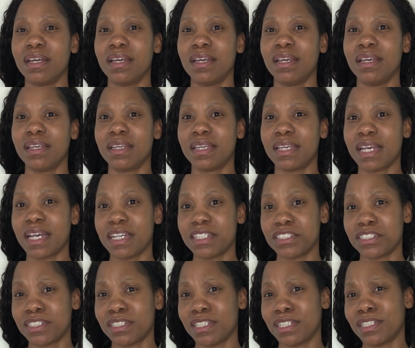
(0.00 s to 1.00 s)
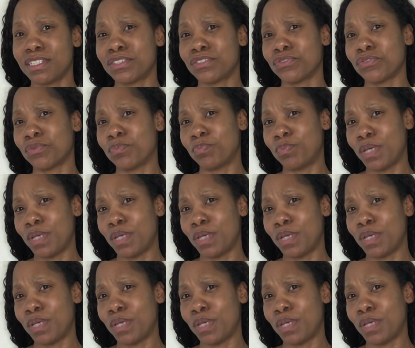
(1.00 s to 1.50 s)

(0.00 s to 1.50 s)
cashless or